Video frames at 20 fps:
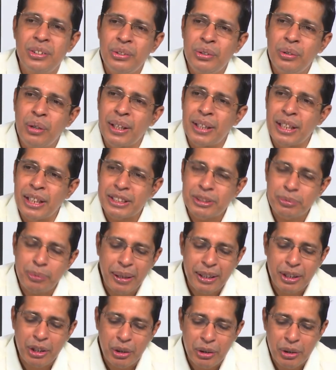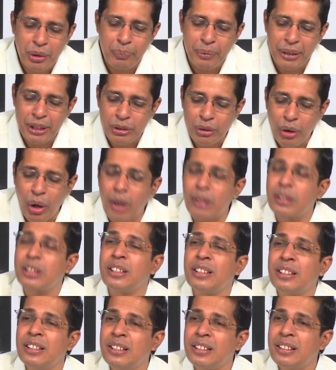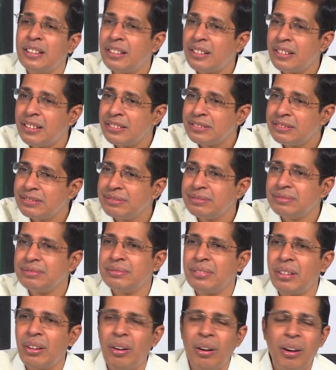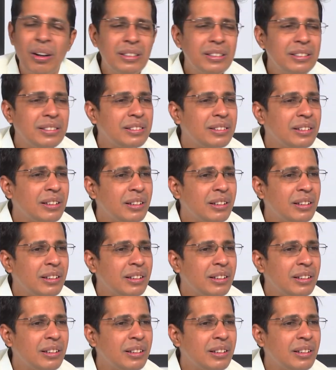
you are expected to be taught on